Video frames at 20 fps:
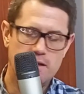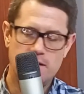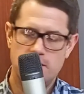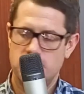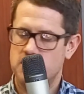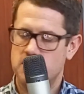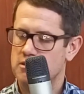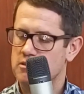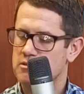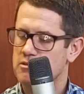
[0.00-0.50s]

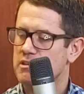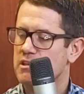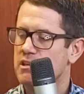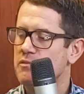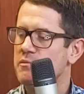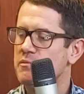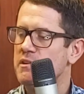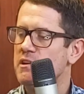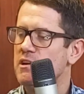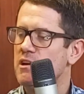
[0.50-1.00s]
it says, "You
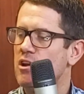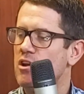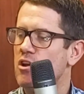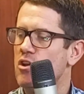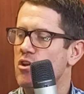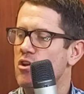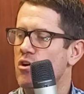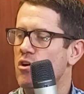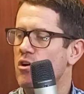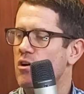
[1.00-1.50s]
give me a
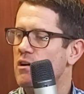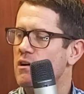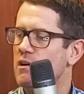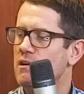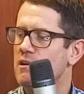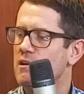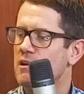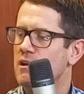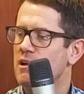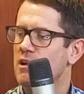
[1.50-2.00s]

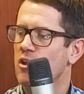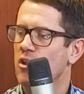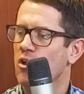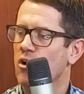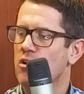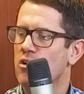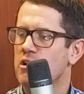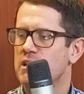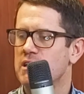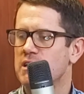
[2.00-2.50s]

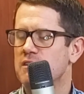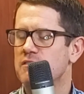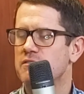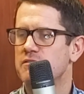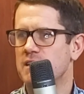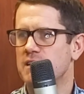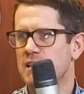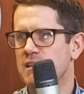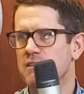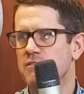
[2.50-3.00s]
long
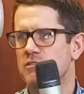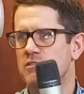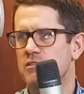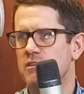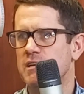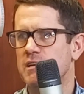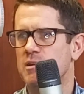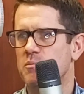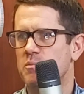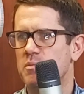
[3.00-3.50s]
enough
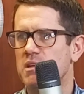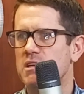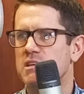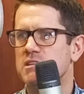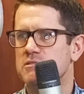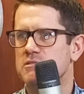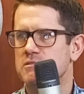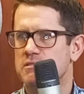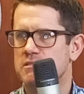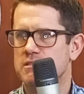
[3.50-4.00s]
lever and a
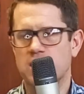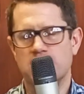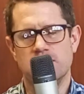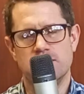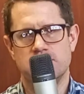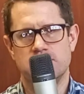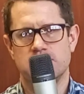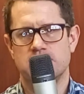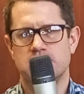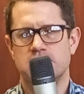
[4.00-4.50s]
place to
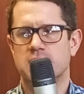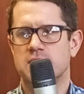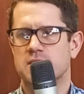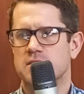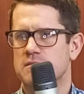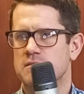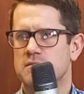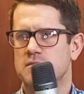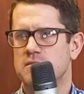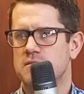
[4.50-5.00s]
stand, and
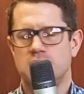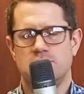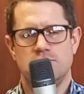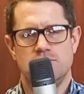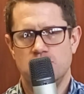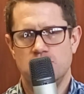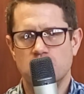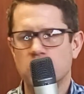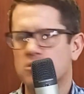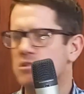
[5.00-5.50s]

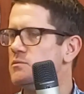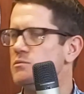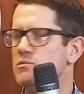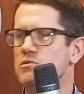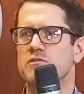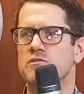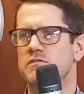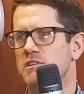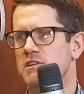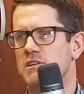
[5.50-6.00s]
you can
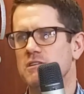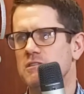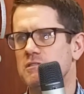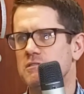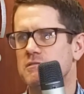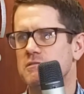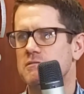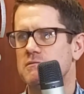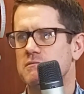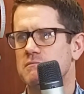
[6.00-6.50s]
move the earth."